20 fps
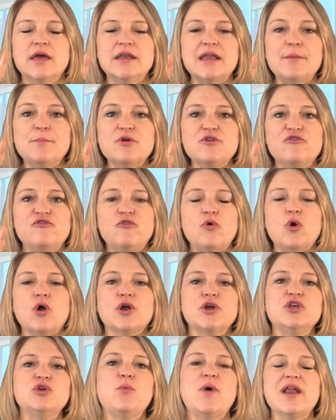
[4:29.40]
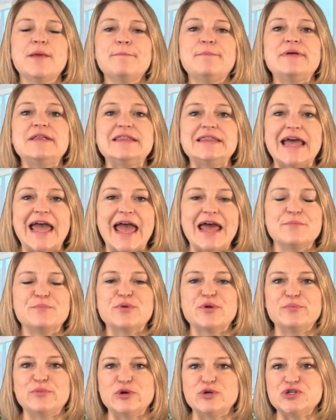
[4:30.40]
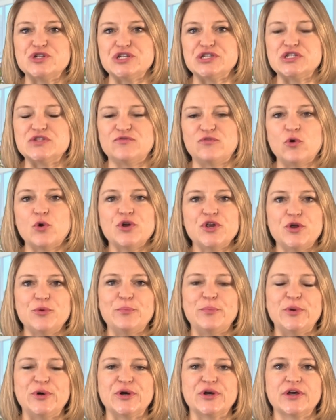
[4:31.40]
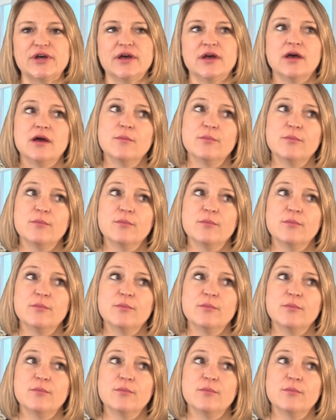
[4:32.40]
Number four, you wanna plan promotions for your book